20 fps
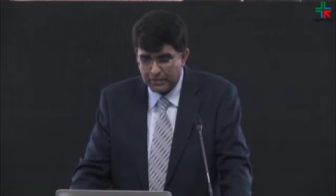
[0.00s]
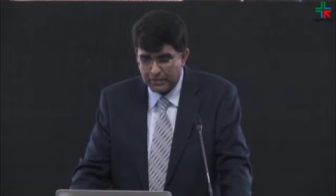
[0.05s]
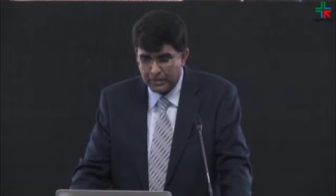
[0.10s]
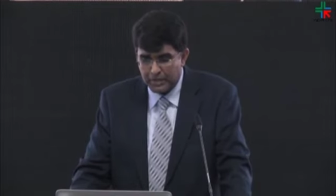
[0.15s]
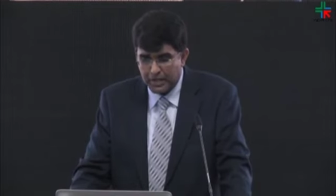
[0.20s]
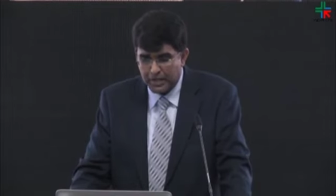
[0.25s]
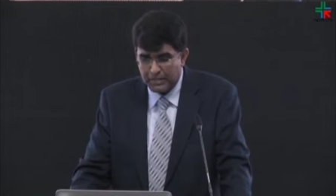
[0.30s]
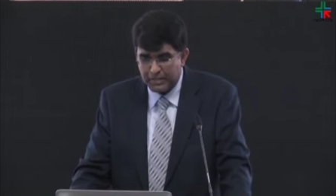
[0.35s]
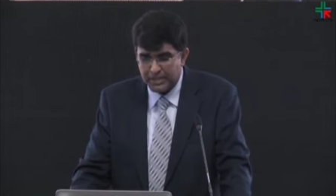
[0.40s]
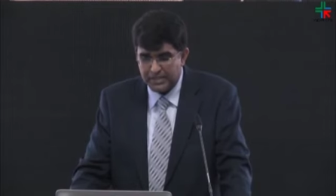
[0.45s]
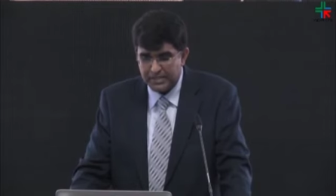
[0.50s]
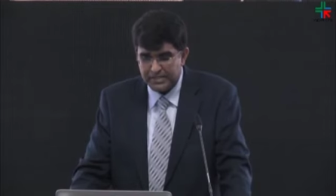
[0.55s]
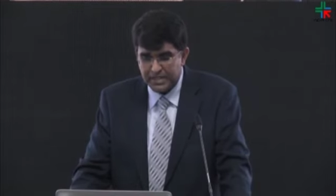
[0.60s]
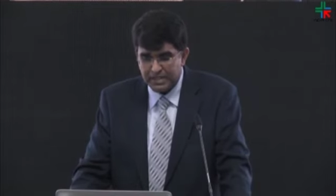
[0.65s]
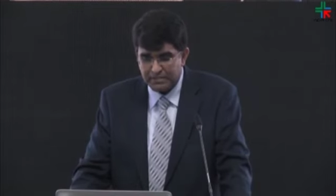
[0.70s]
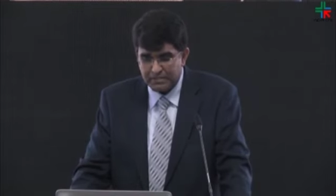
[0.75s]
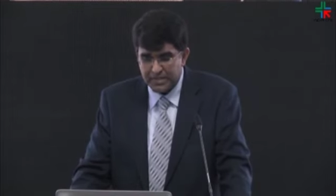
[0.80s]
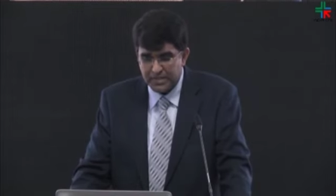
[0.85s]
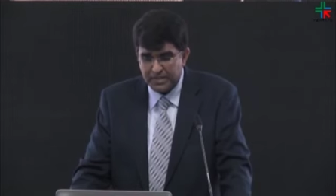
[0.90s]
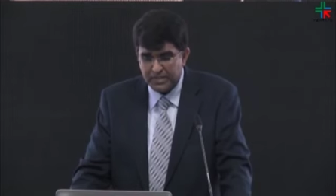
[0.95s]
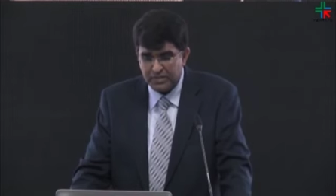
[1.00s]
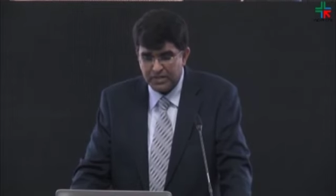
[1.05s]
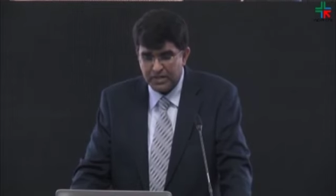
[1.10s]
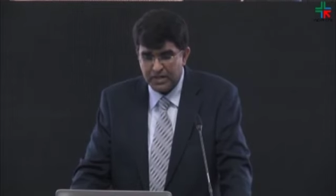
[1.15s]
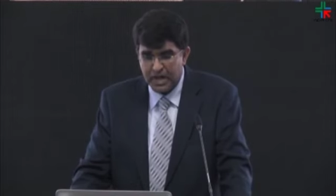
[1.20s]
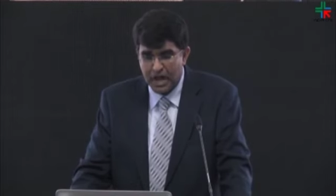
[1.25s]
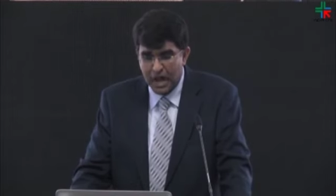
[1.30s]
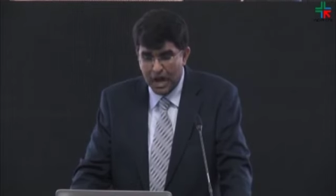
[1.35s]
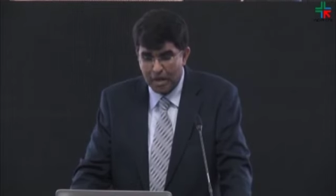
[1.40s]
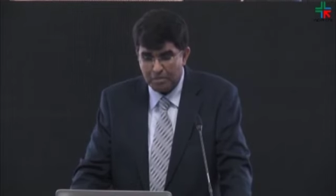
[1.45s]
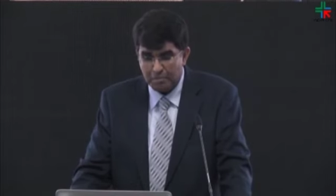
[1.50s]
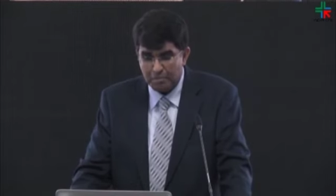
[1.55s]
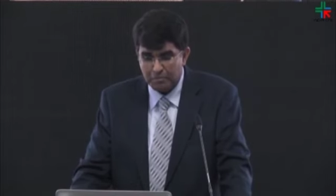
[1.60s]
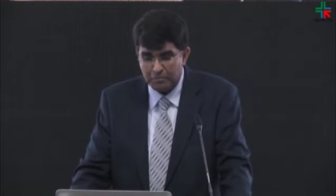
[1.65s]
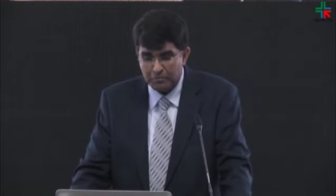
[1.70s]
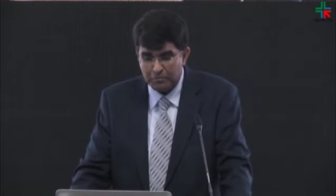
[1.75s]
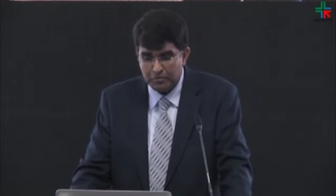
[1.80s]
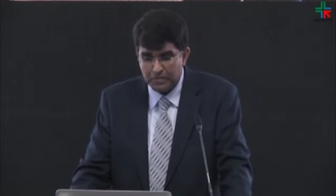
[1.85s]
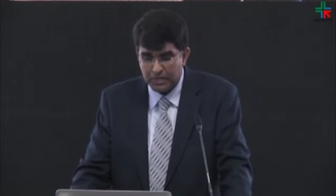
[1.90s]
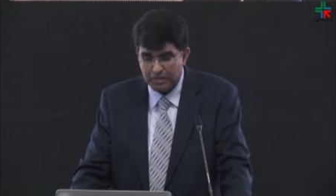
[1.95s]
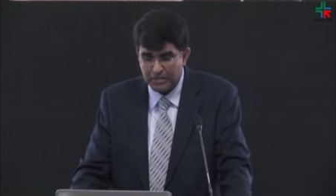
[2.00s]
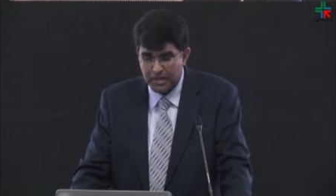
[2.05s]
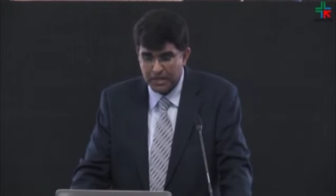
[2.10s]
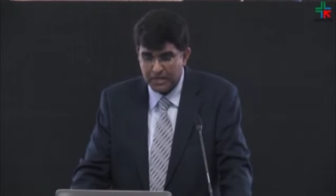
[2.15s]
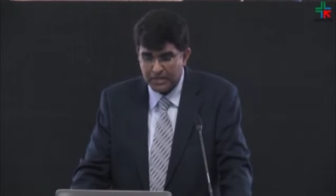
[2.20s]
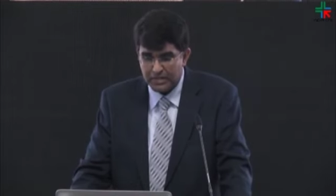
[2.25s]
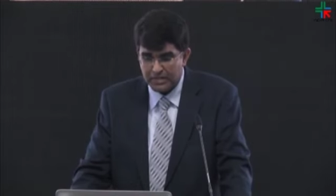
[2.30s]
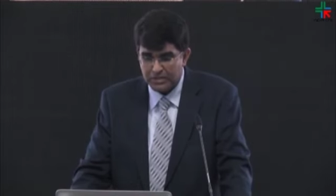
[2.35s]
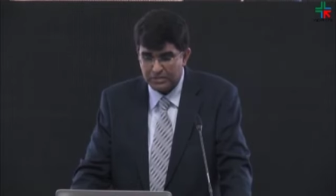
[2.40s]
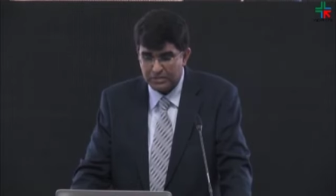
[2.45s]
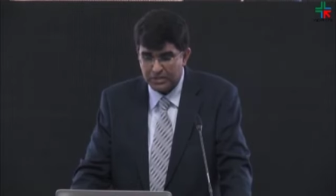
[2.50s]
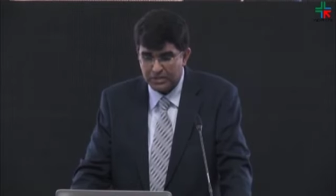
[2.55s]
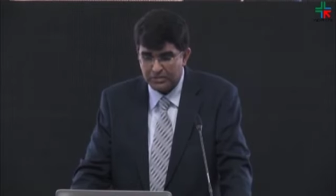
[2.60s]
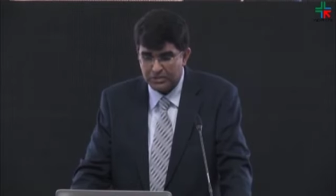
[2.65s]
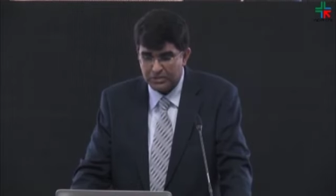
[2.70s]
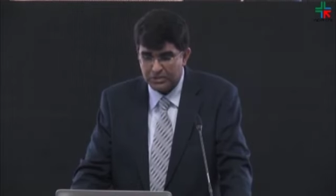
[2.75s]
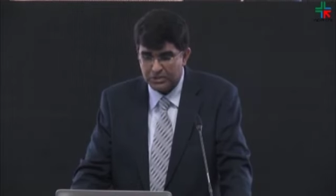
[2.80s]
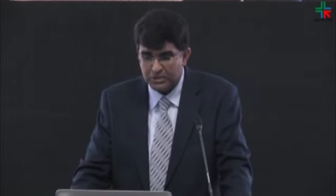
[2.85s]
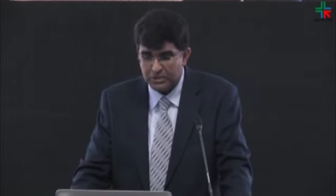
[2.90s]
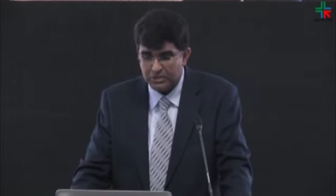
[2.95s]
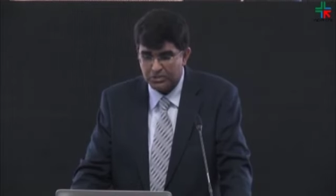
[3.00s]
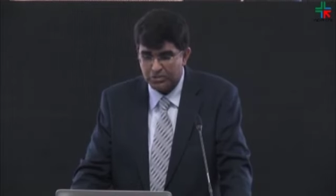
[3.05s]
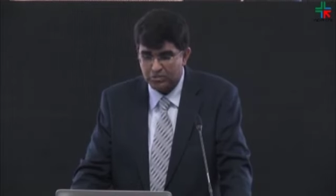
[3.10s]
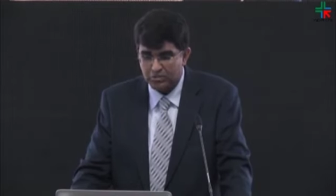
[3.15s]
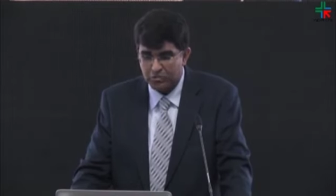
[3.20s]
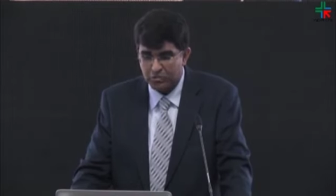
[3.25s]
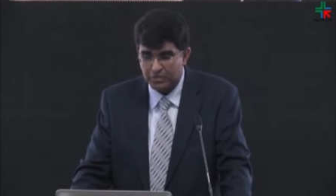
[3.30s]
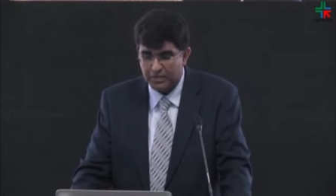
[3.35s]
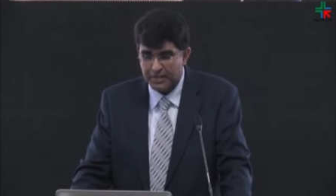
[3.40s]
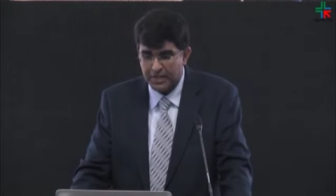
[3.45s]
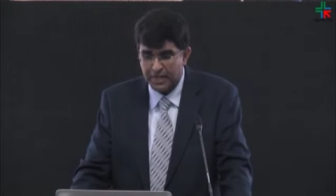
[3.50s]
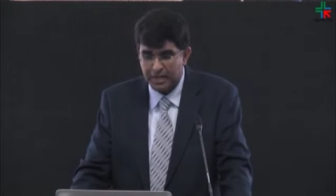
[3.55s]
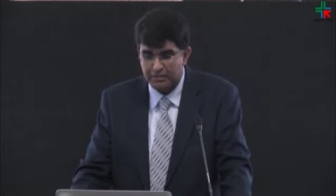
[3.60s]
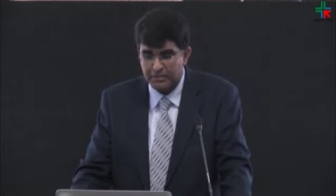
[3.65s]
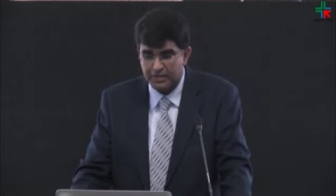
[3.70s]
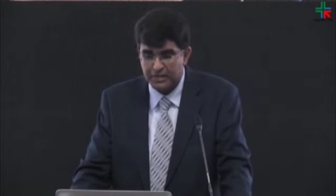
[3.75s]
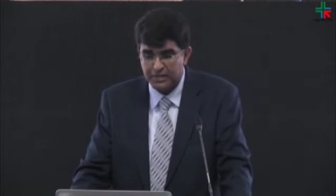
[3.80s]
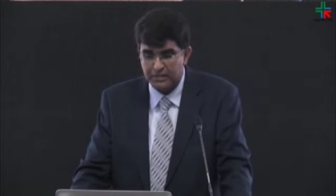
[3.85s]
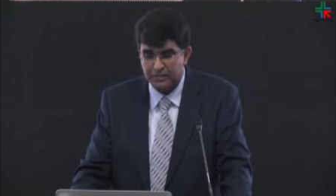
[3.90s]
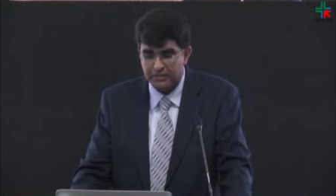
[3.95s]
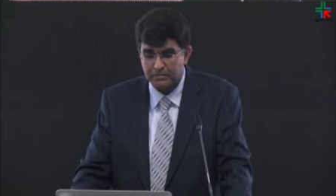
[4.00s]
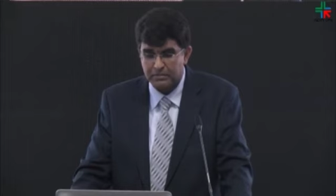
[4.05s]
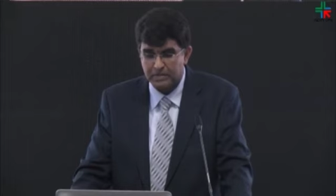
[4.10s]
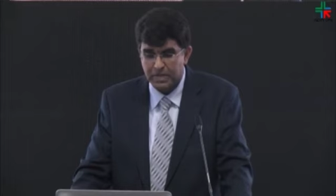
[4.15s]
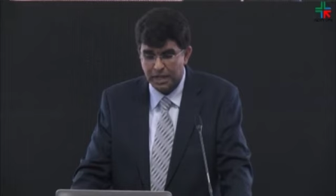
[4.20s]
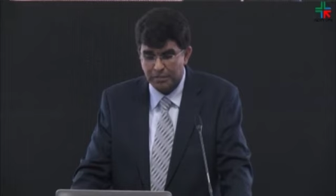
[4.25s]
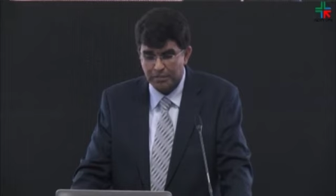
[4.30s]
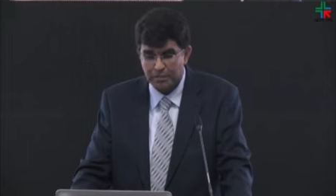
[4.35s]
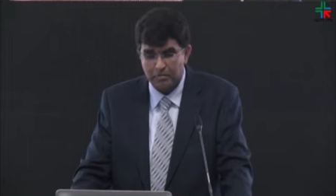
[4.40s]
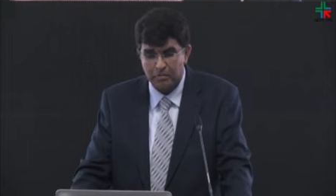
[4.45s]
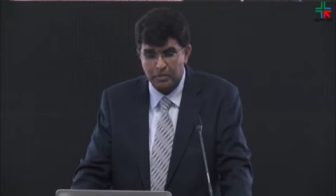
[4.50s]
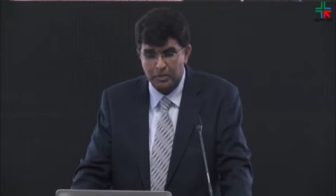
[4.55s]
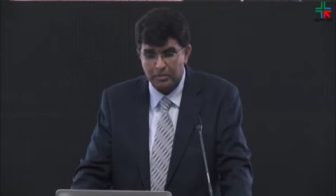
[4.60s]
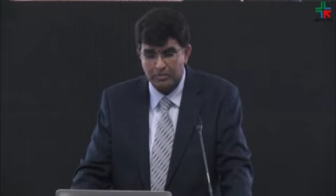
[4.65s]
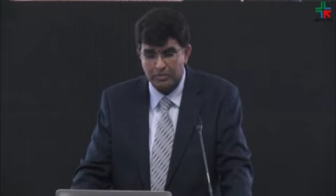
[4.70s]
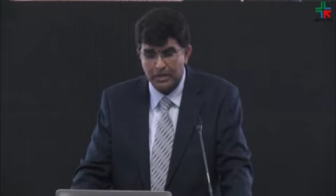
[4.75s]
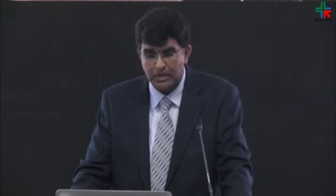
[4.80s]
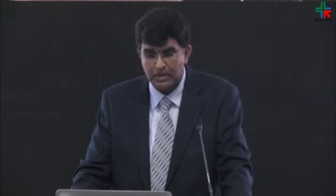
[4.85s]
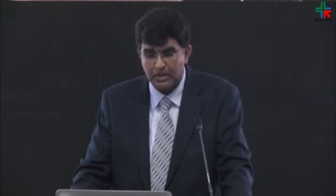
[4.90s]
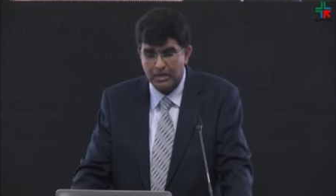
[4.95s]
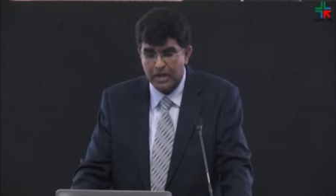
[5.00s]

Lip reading: and there is evidence for harm from aggressive administration of fluid aimed at achieving hypervolemia.